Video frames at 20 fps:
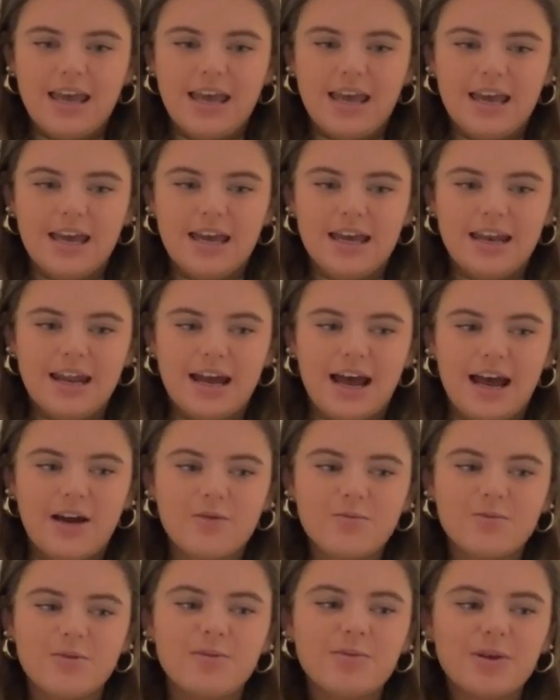And I
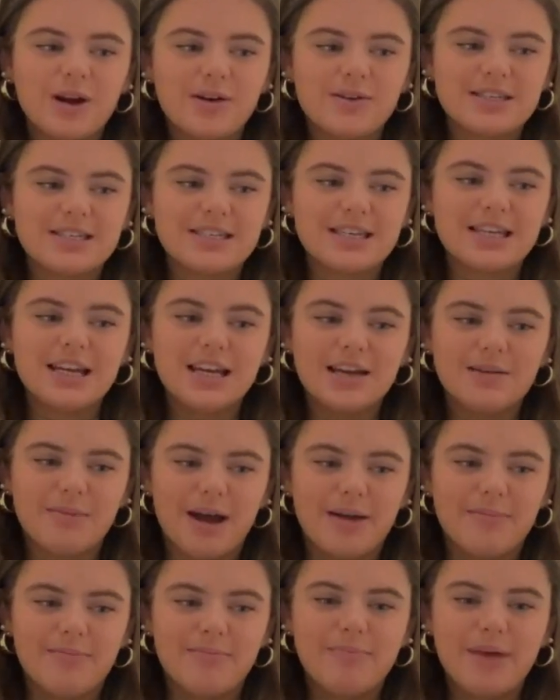remember I was sitting in
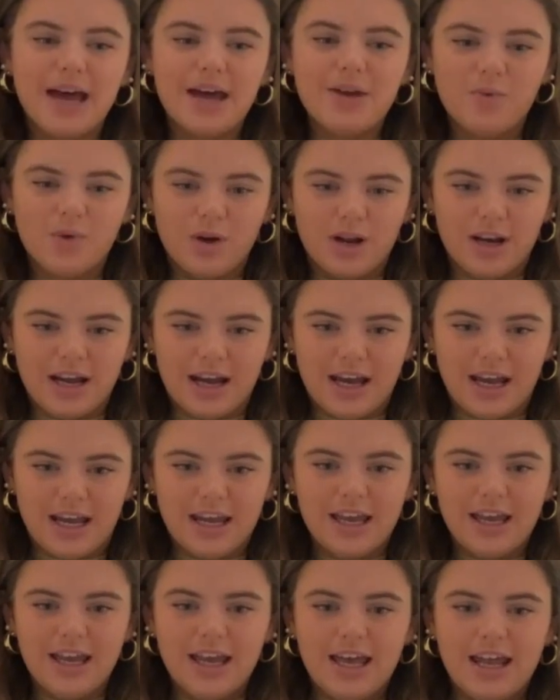my bed one night.